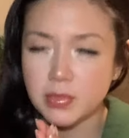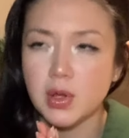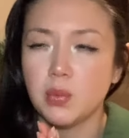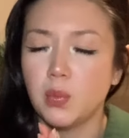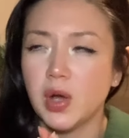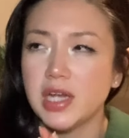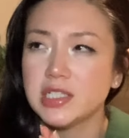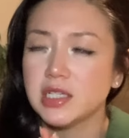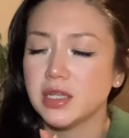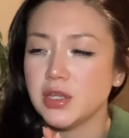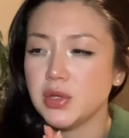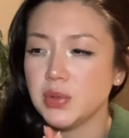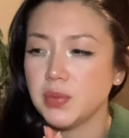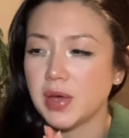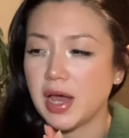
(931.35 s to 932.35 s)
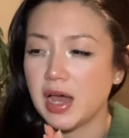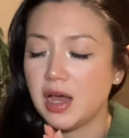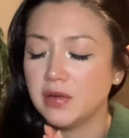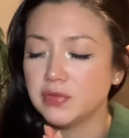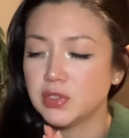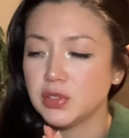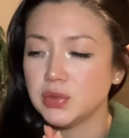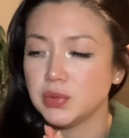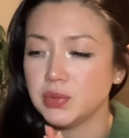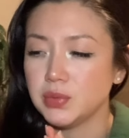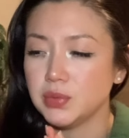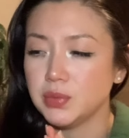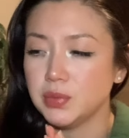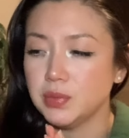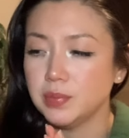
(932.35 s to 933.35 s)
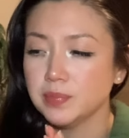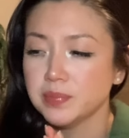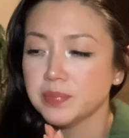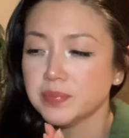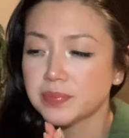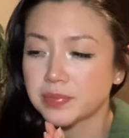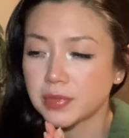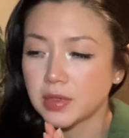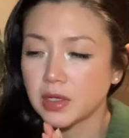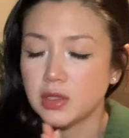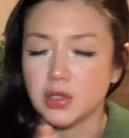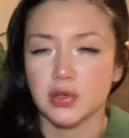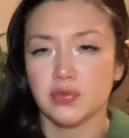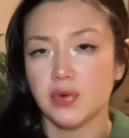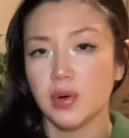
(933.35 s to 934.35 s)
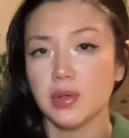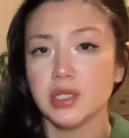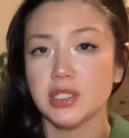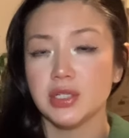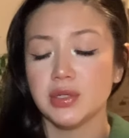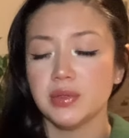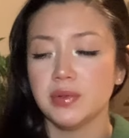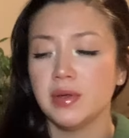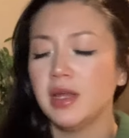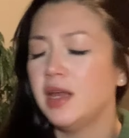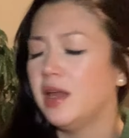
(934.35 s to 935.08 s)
what you have to look forward to.